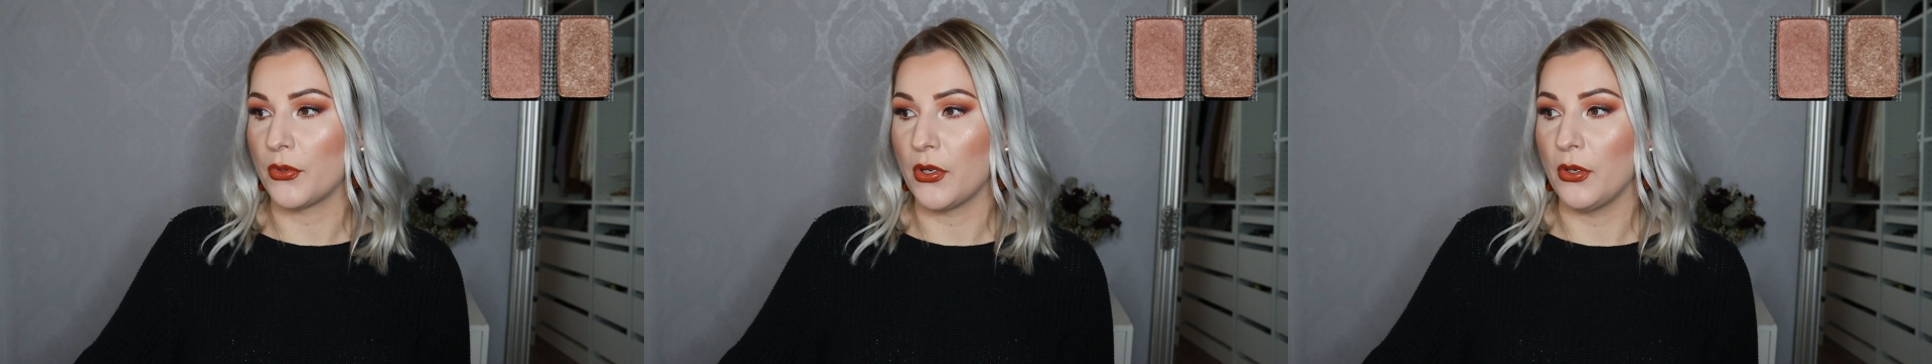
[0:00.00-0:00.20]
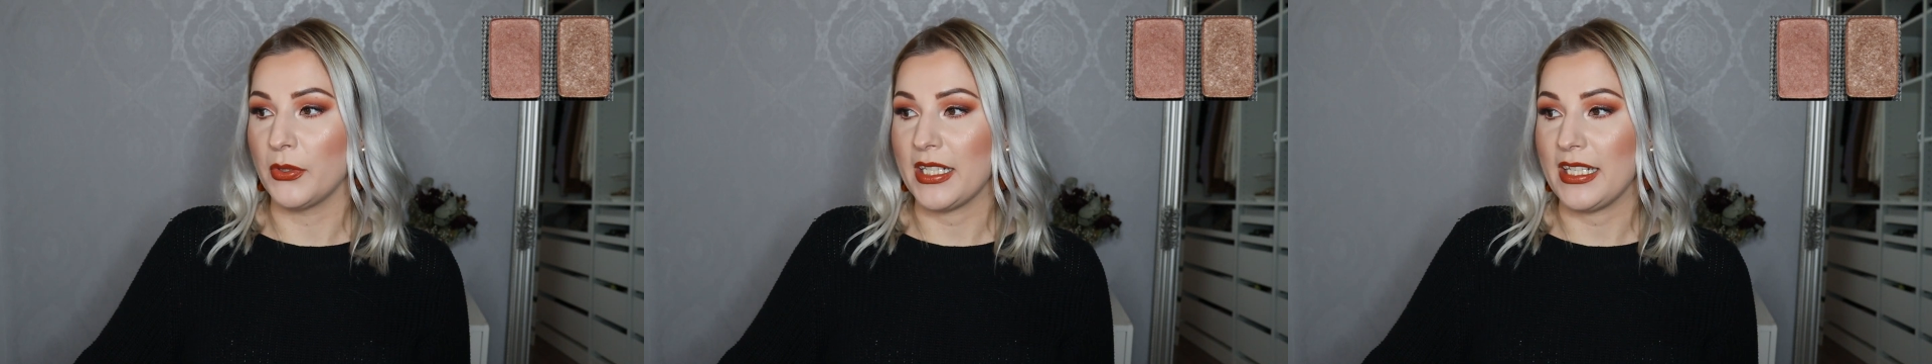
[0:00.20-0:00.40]

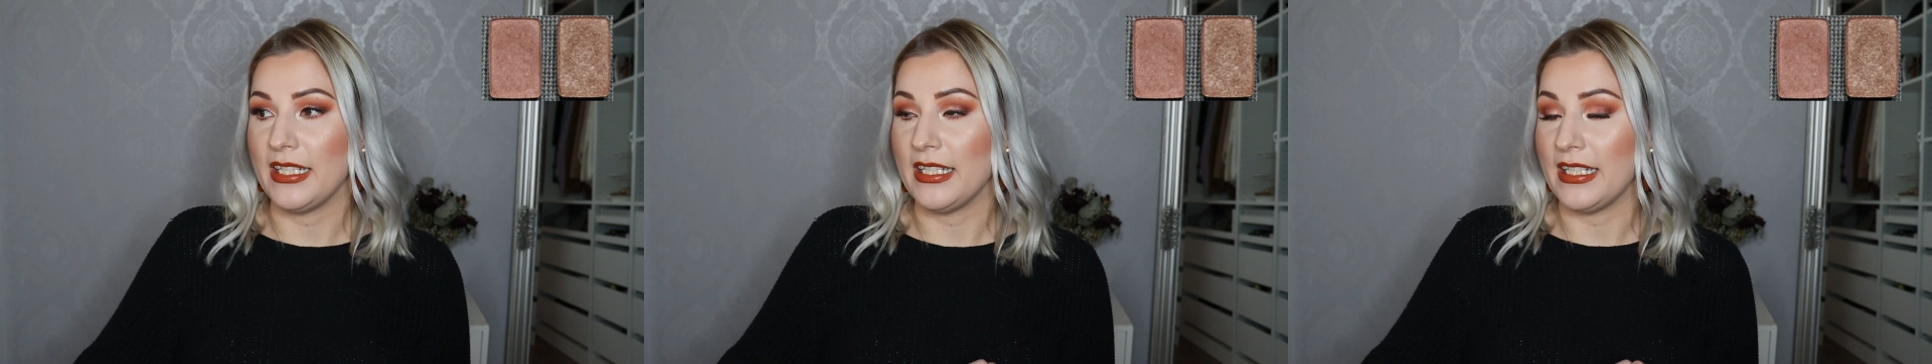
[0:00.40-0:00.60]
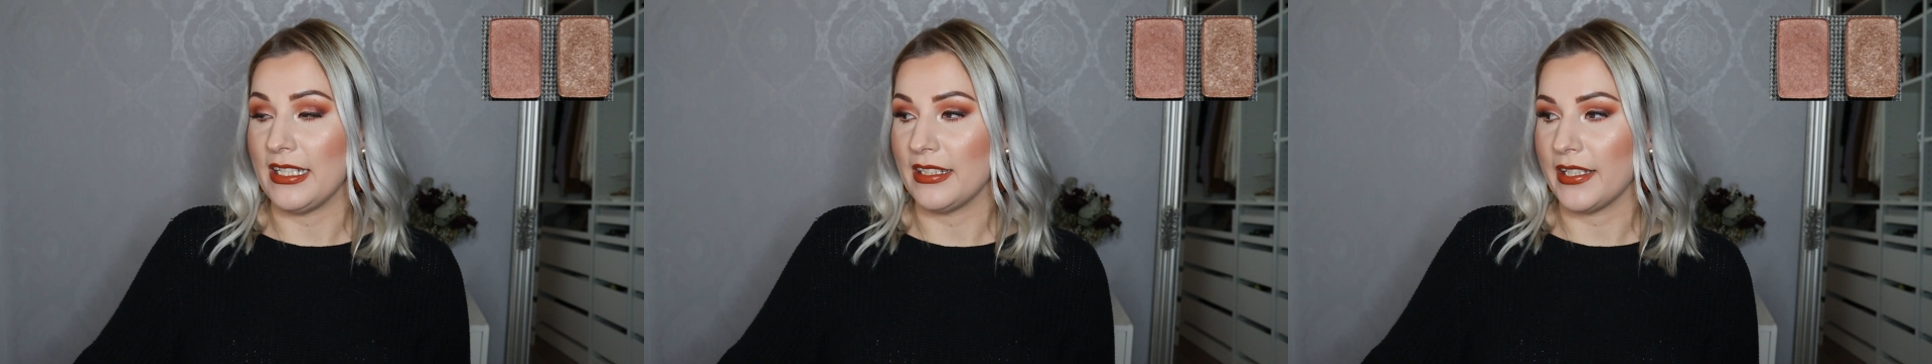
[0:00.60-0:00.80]
wrote
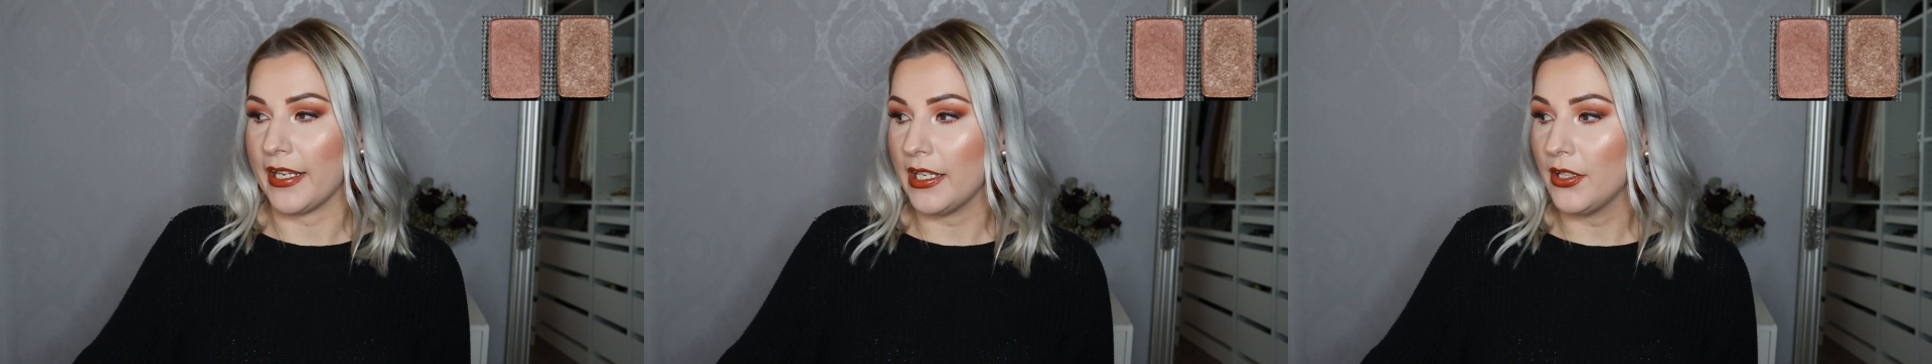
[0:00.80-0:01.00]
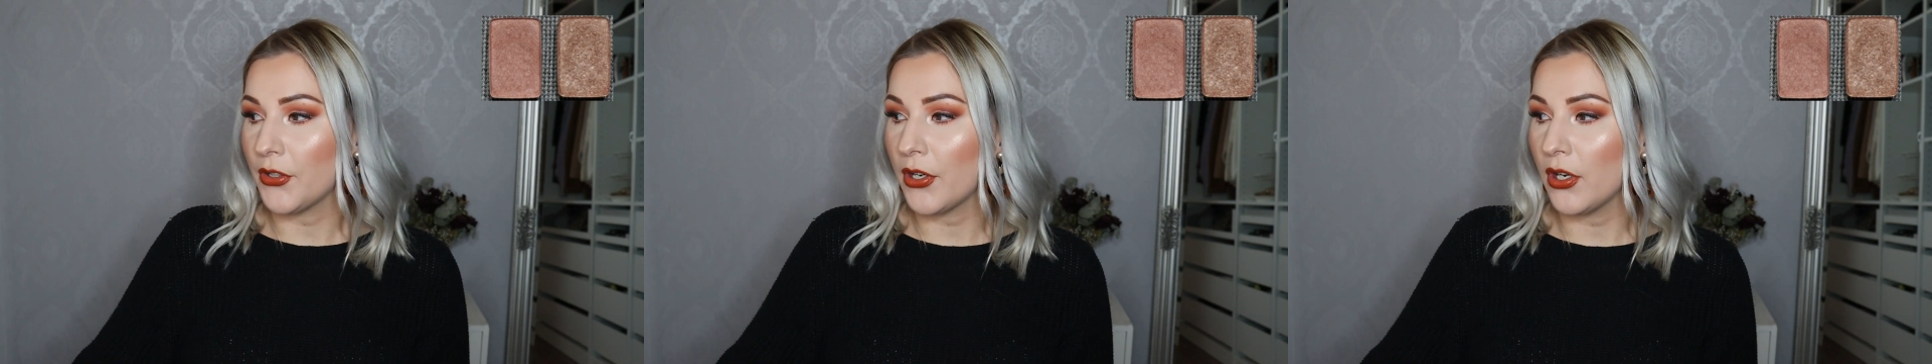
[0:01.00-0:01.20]
in
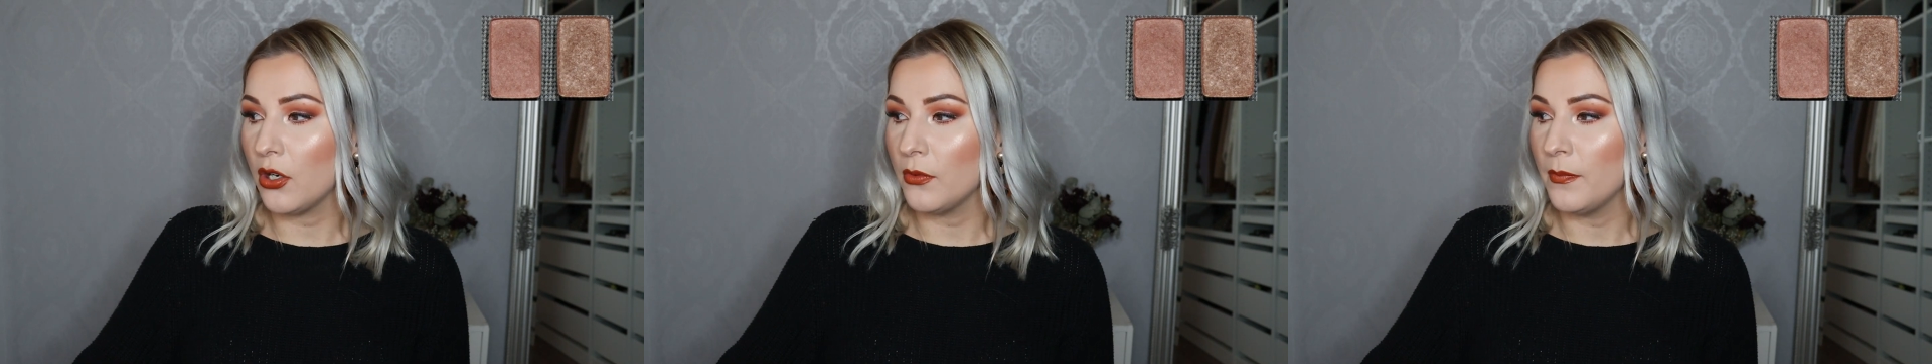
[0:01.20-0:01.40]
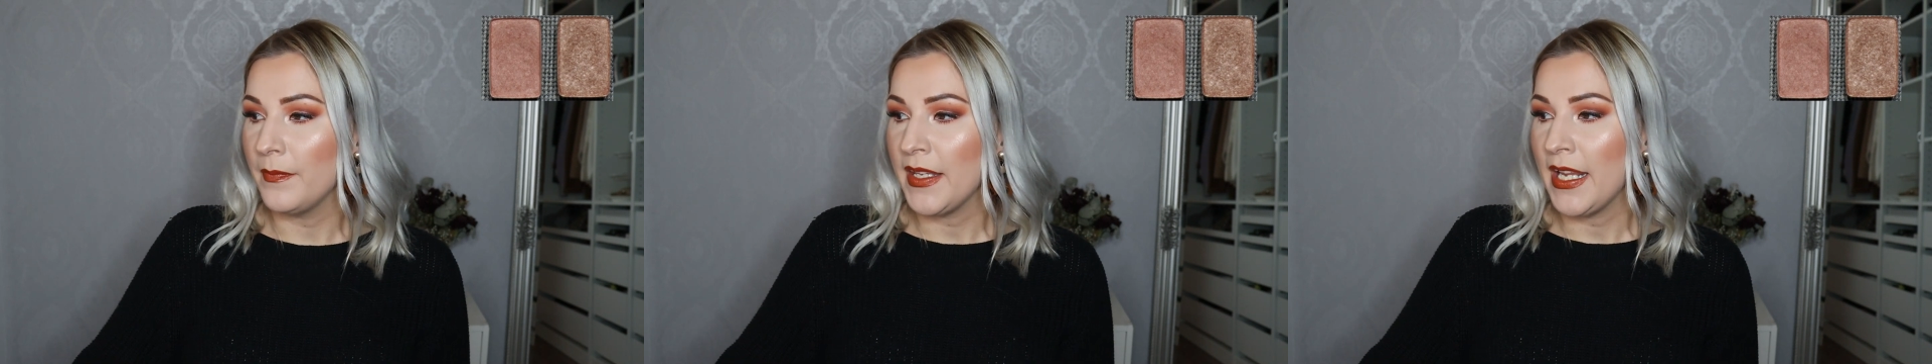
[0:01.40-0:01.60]
the
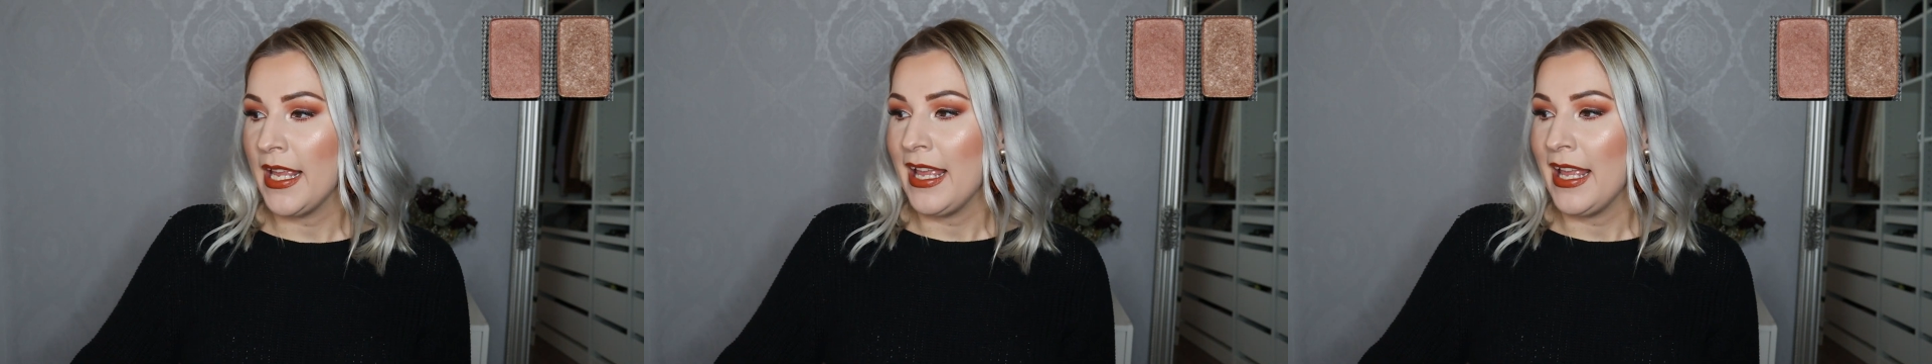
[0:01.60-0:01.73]
intro.